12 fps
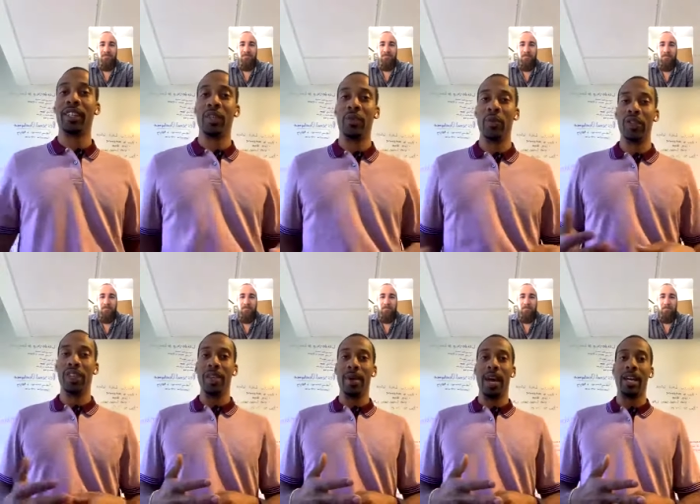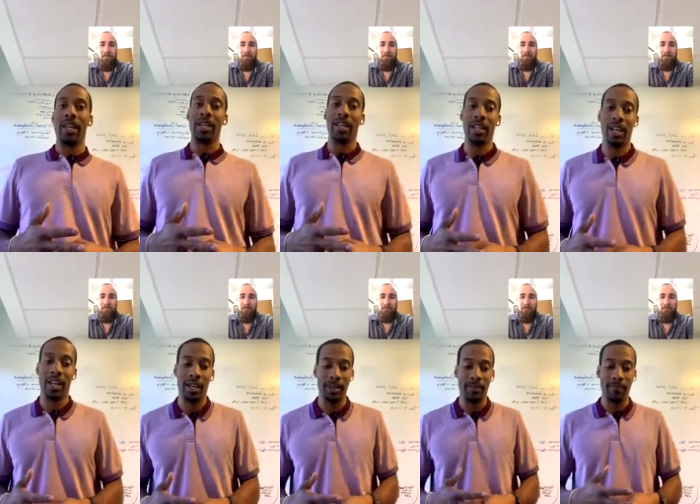with anybody
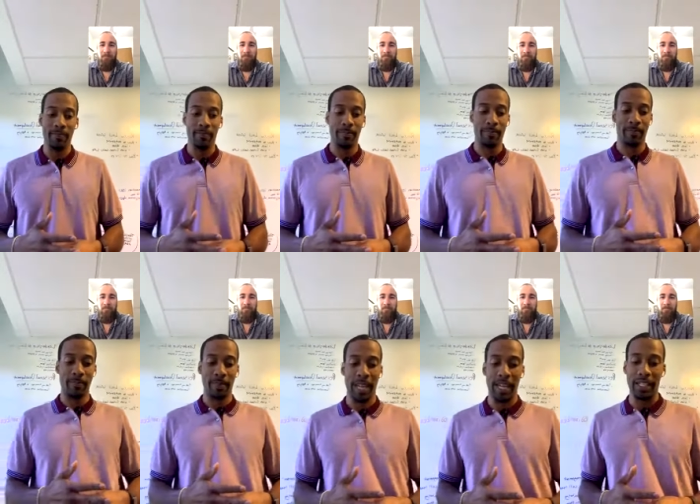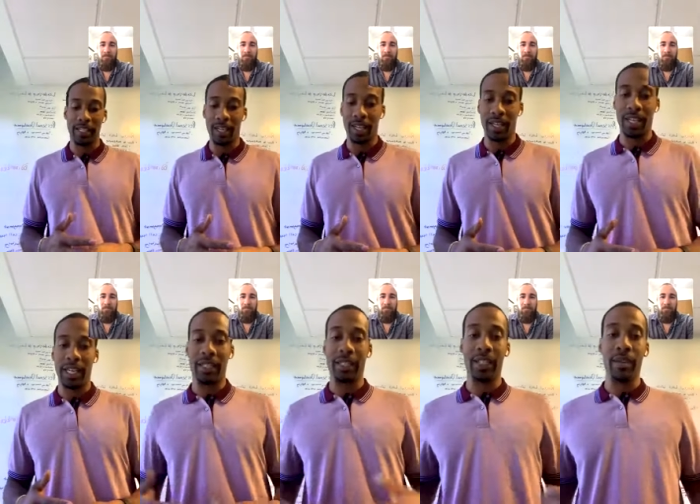um, as a, as
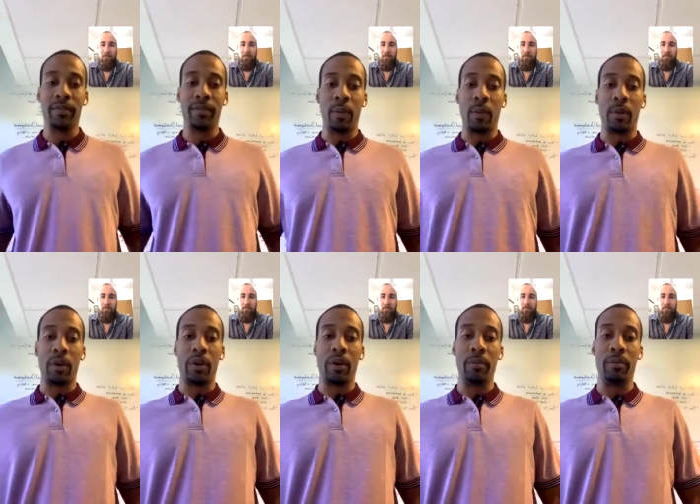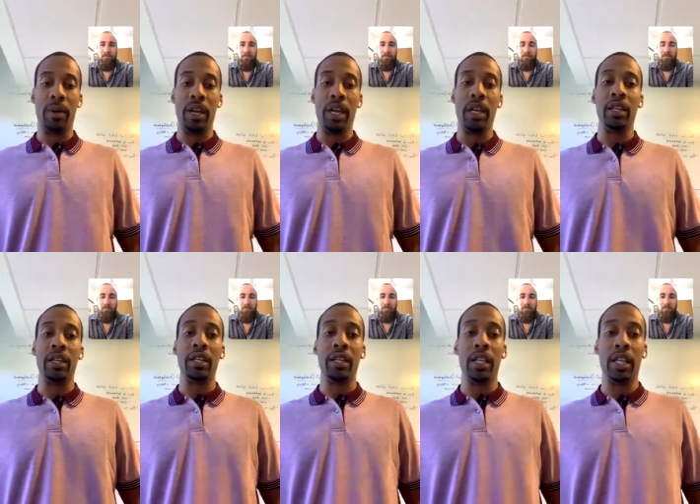a tip for being
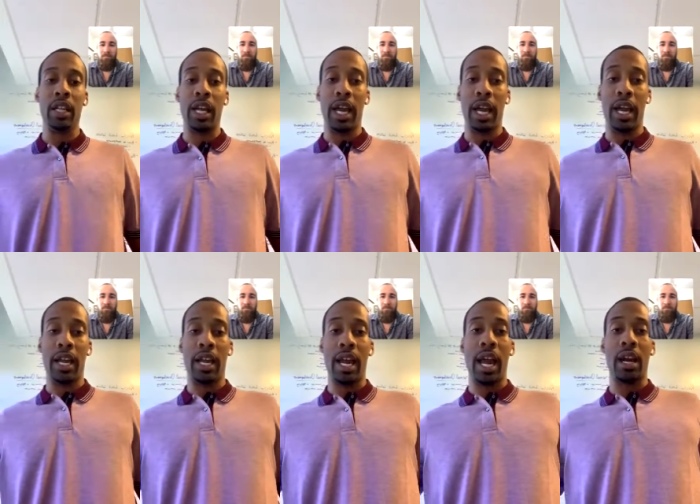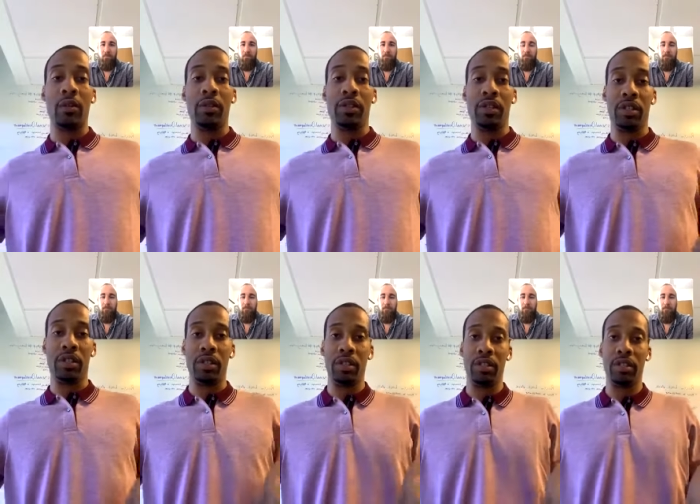good at
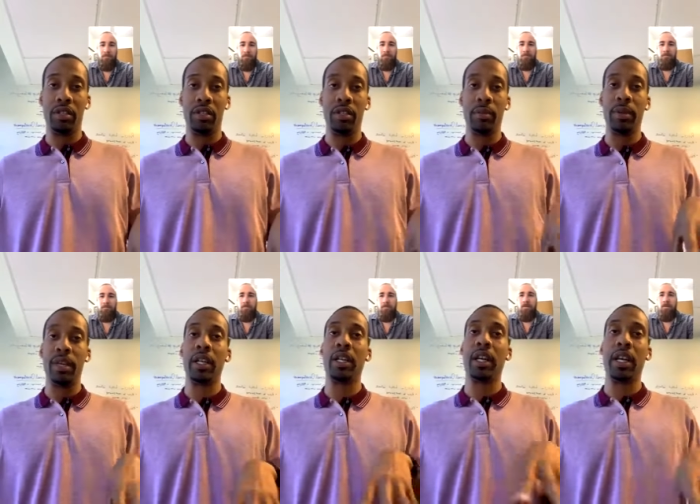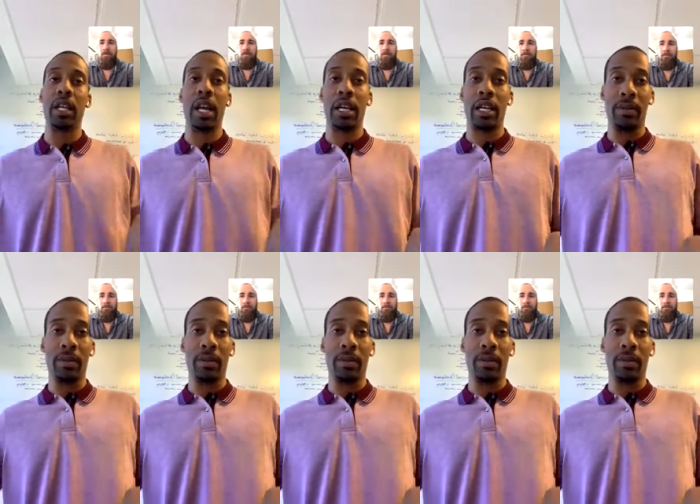acquisitions or being good at locking up